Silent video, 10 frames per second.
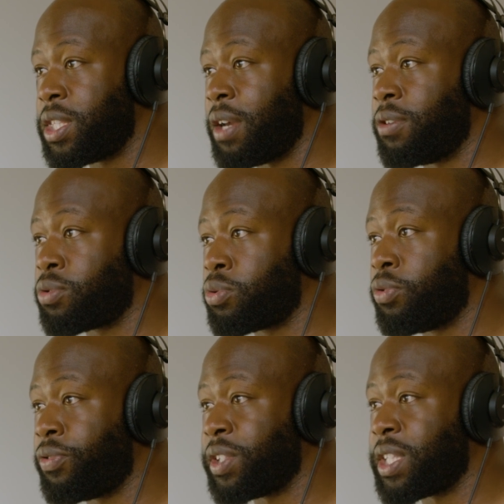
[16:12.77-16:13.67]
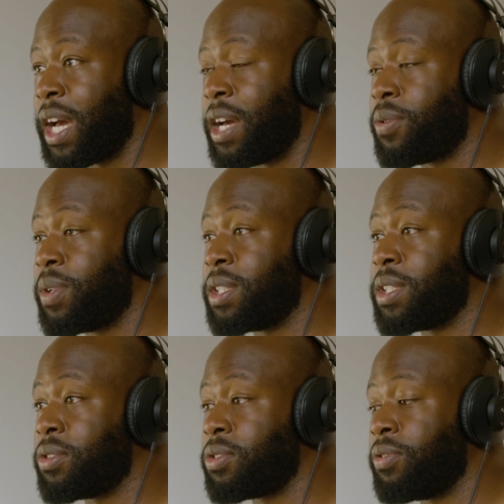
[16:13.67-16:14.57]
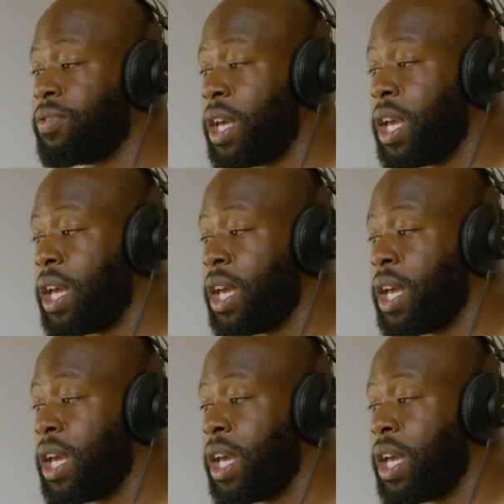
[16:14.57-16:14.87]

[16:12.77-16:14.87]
Terence Crawford to handle in the sense of